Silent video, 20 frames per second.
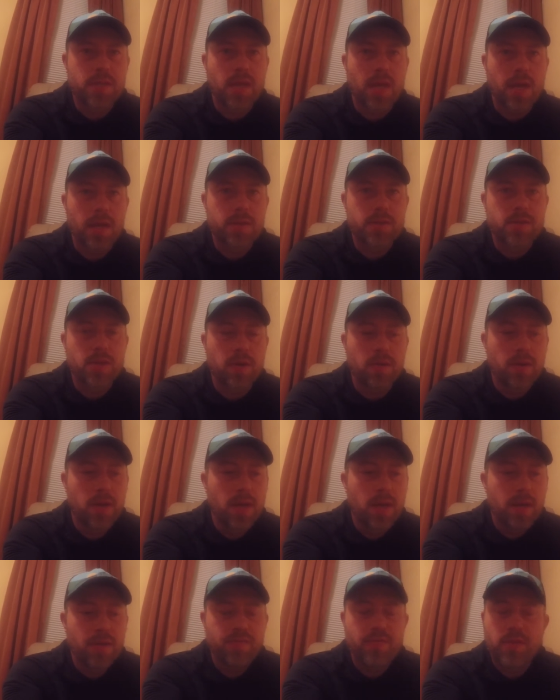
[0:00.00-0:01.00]
day. So
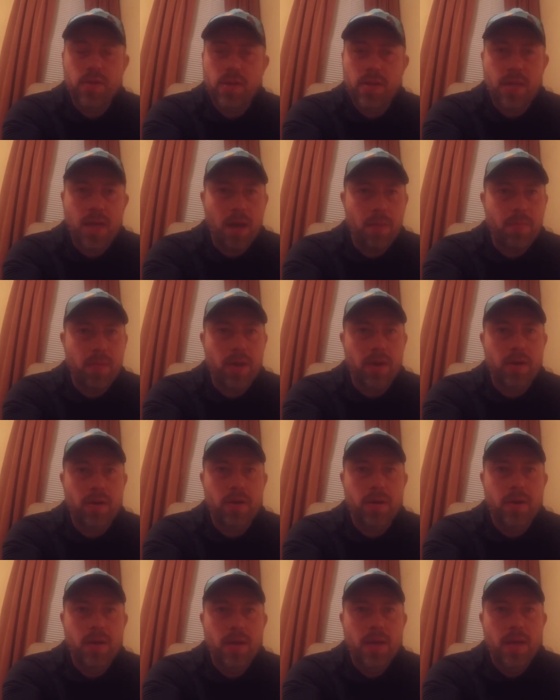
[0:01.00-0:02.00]
feeling a lot
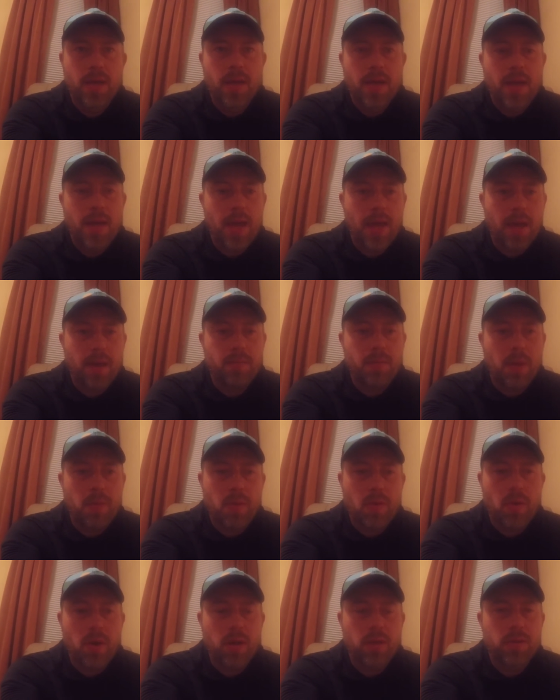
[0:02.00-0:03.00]
better, and my
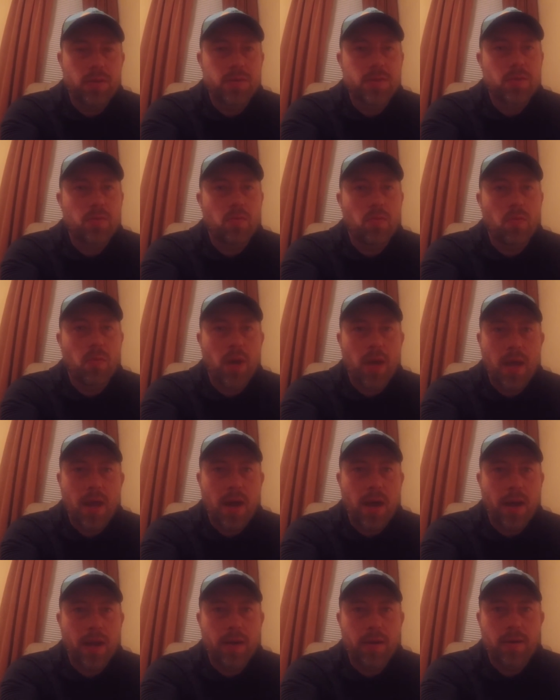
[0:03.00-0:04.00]
morale is way
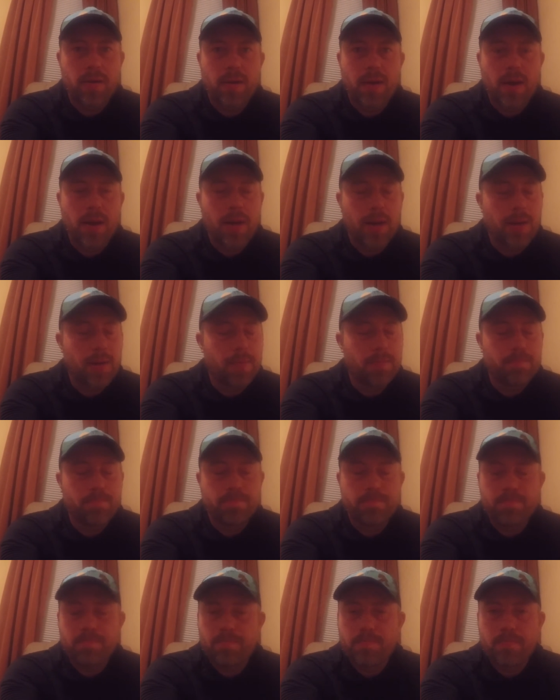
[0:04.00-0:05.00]
higher.
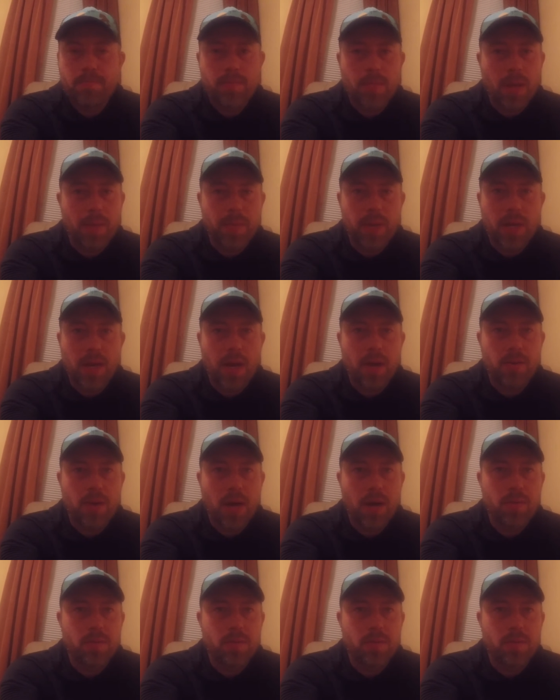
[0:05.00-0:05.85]
I mean, I